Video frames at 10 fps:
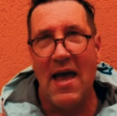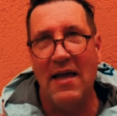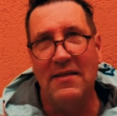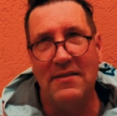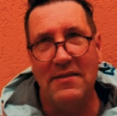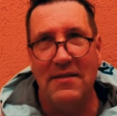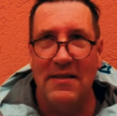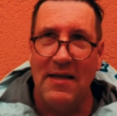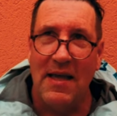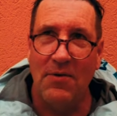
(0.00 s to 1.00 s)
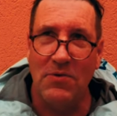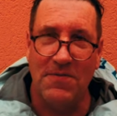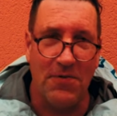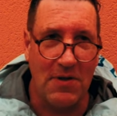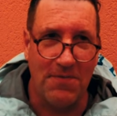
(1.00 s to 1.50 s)
And it was
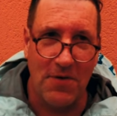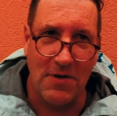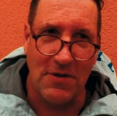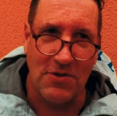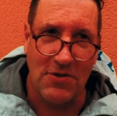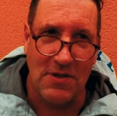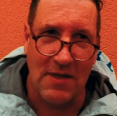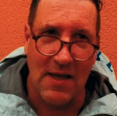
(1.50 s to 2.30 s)
fully furnished.